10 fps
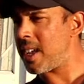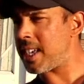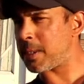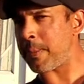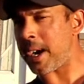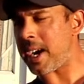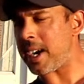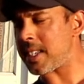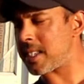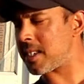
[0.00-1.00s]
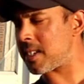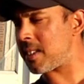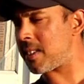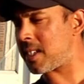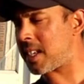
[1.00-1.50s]
has passed
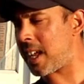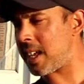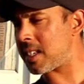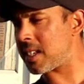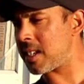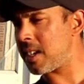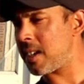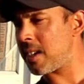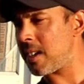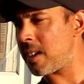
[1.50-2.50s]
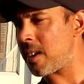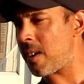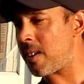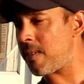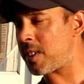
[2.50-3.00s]
the test
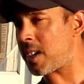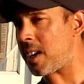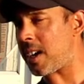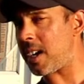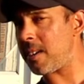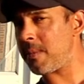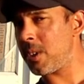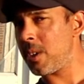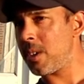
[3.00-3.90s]
of time.